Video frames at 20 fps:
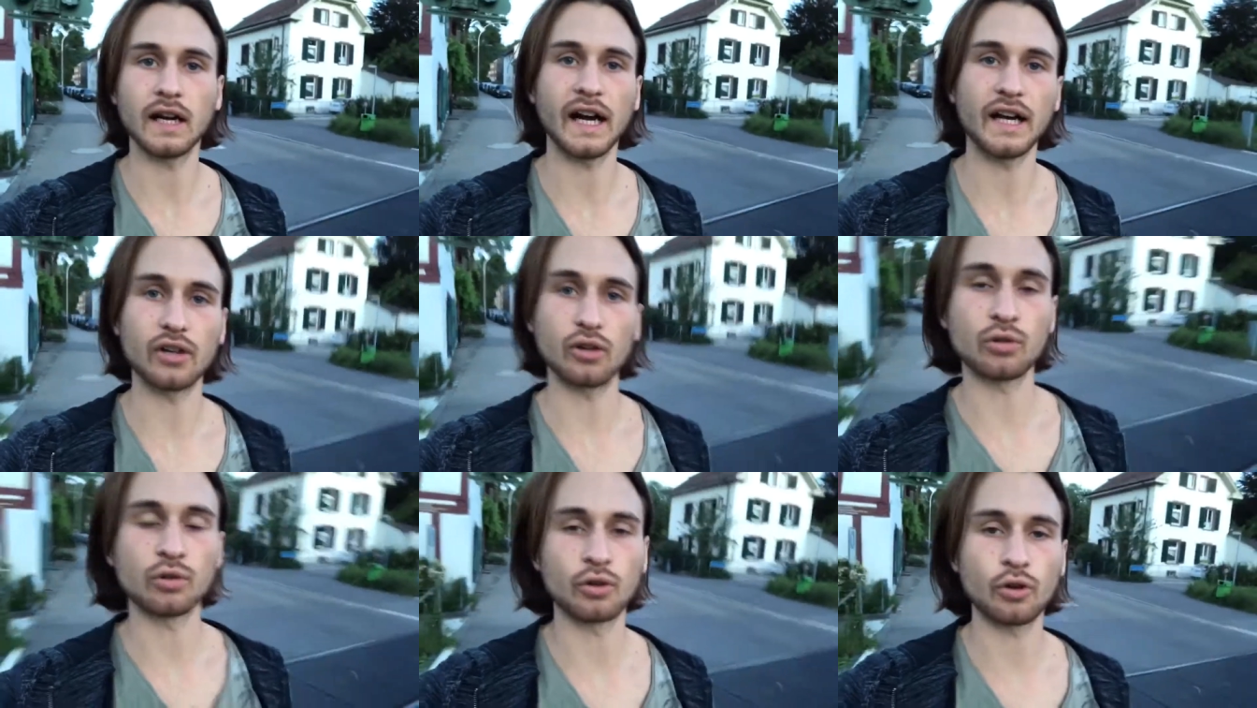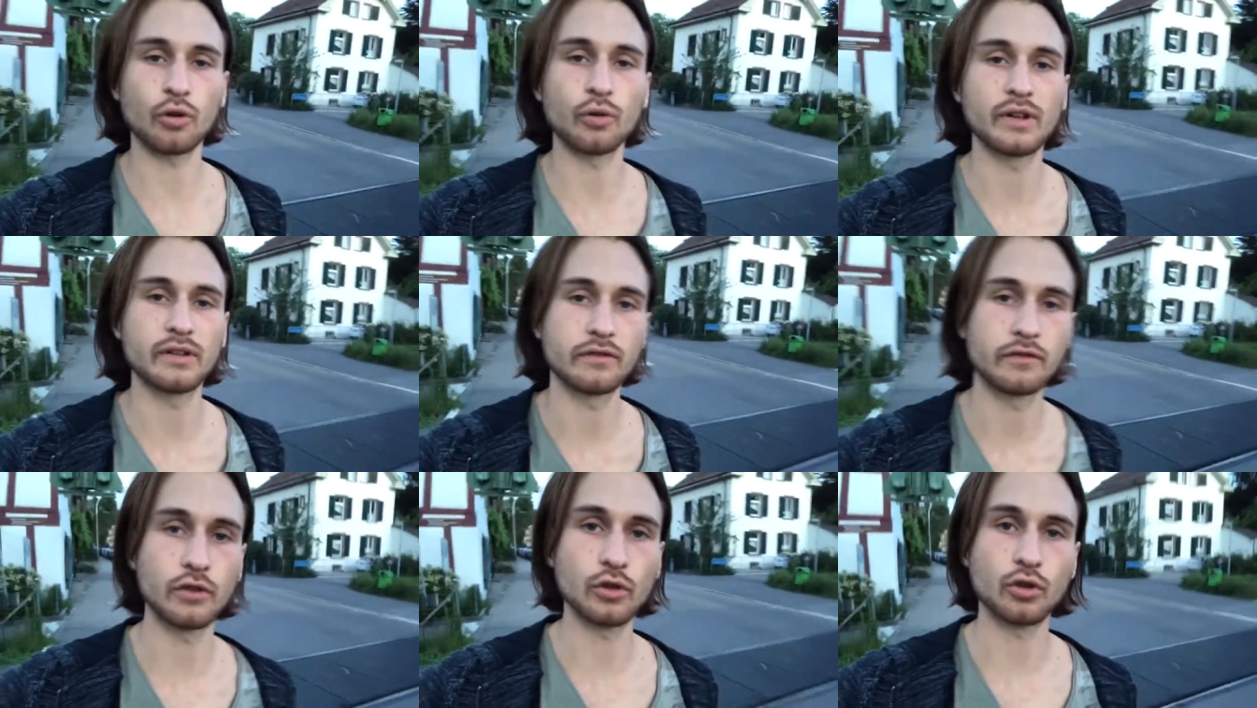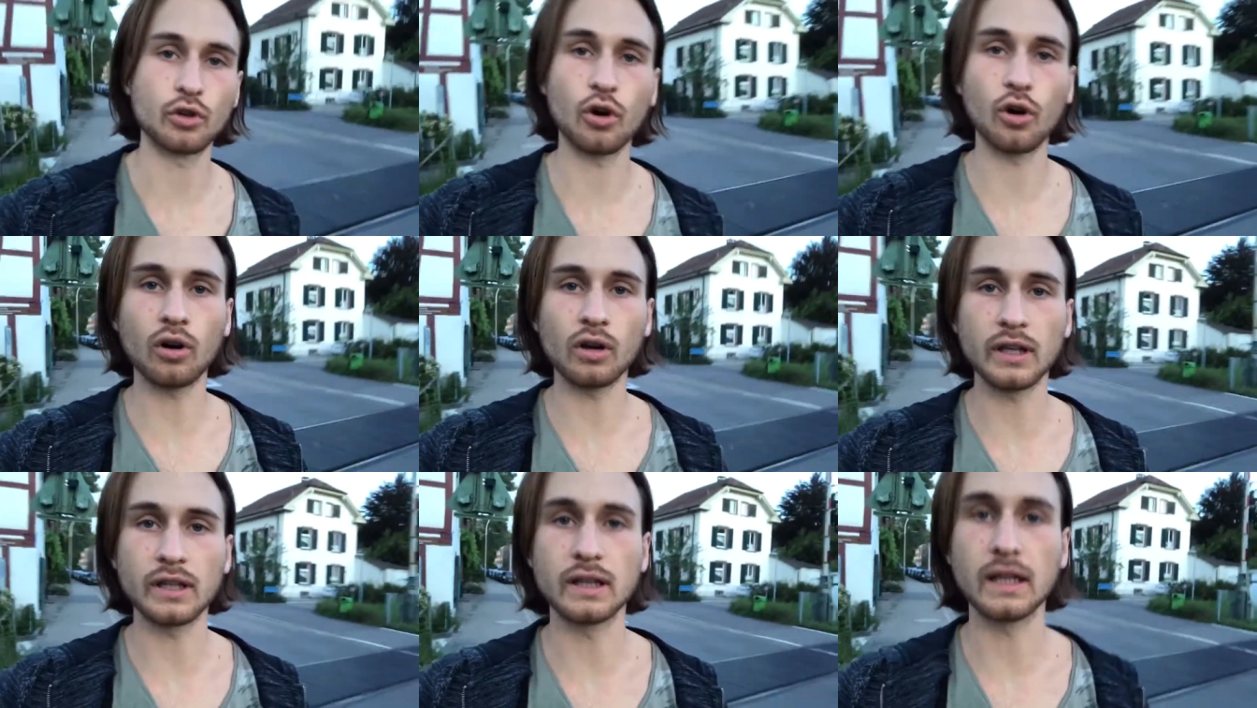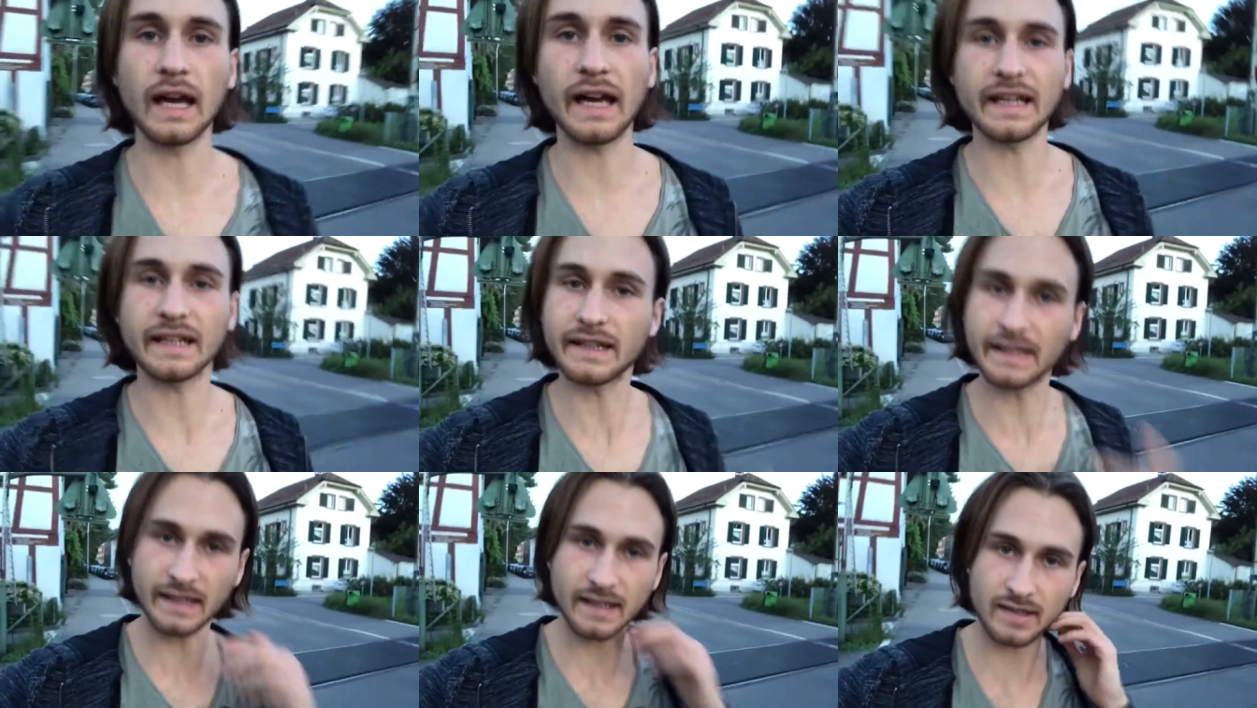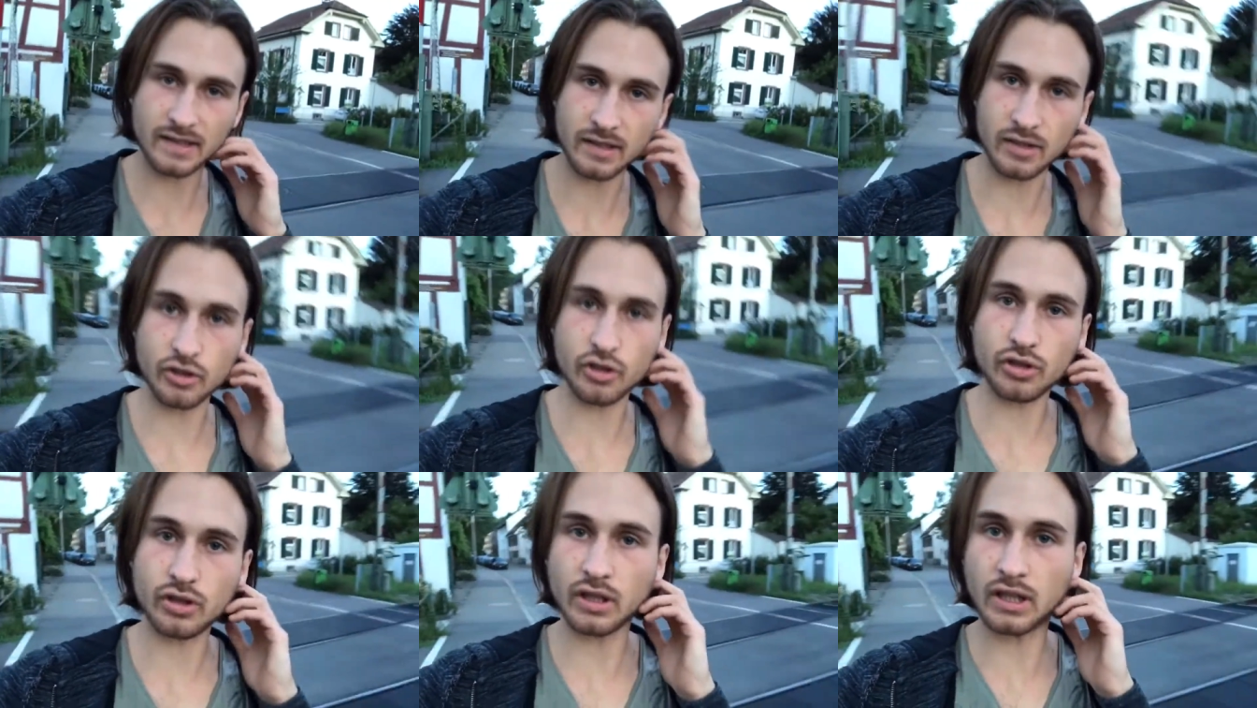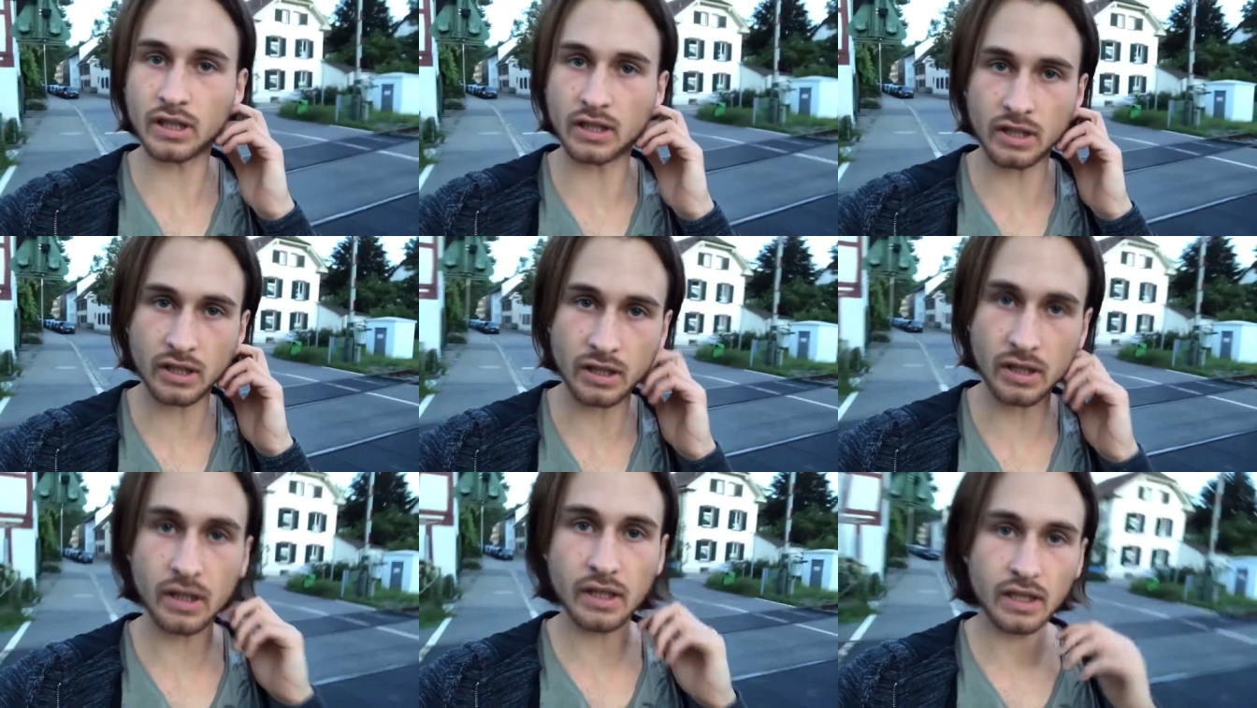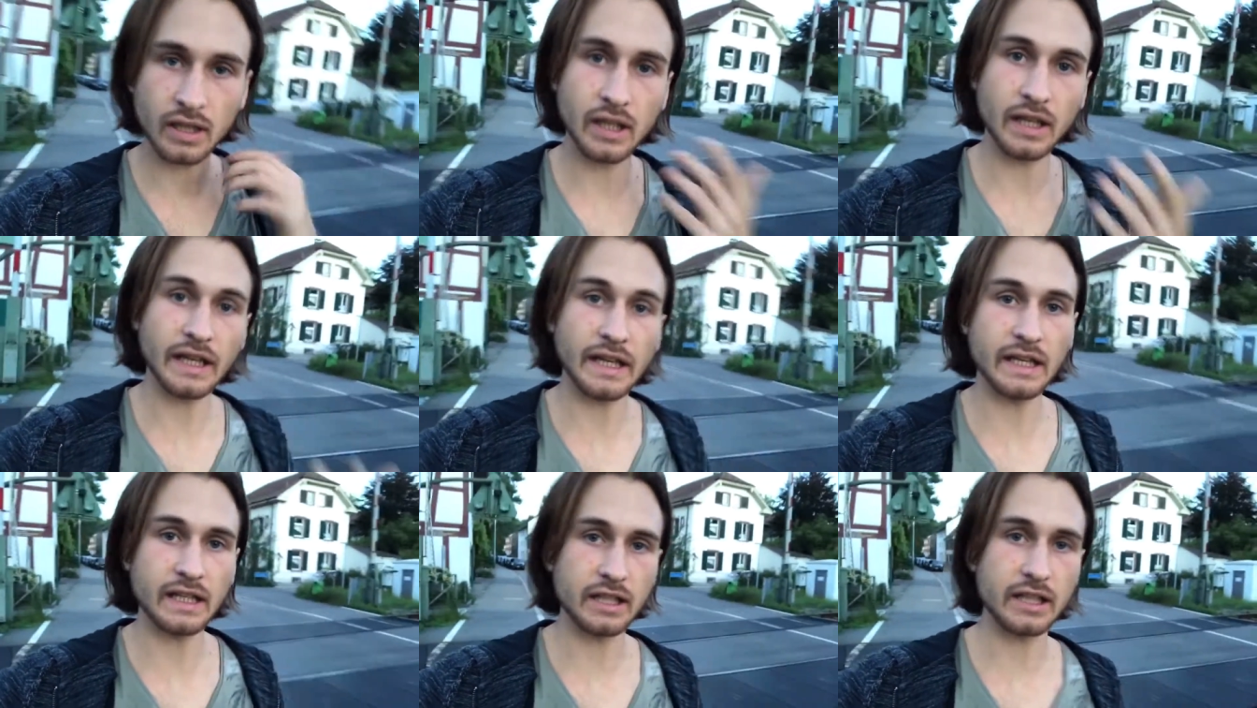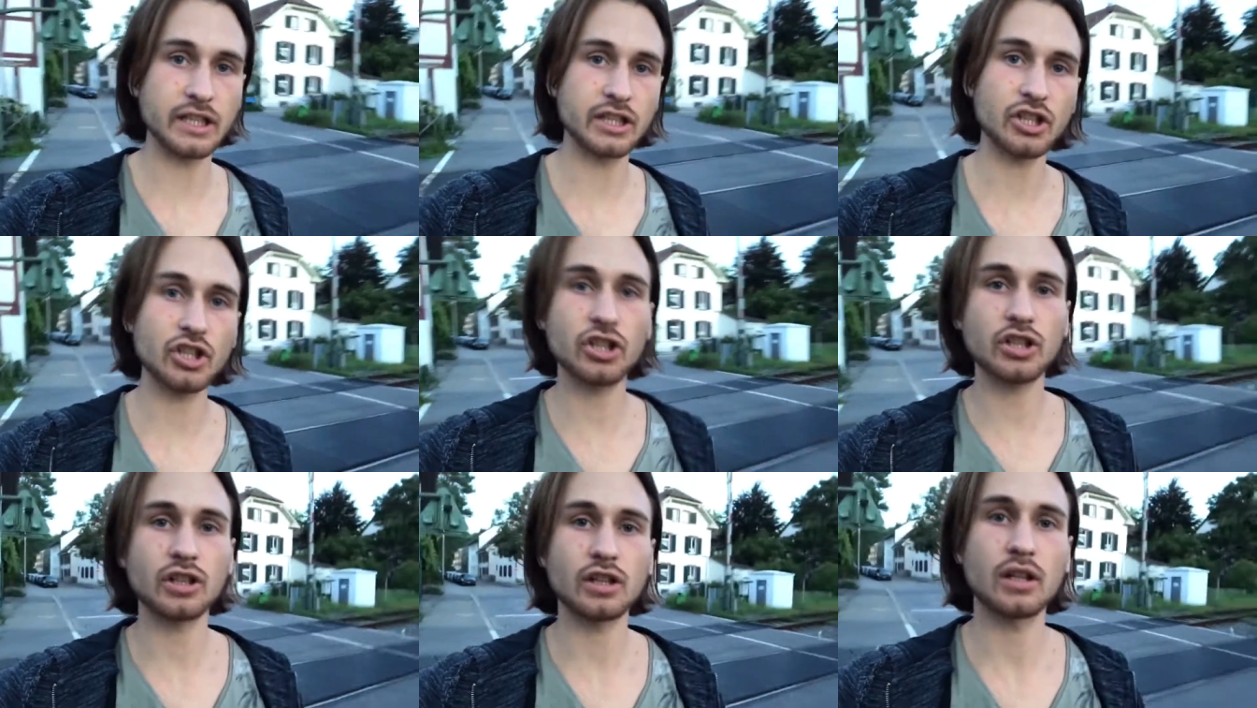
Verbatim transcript: I don't know if you call it like this in, in English,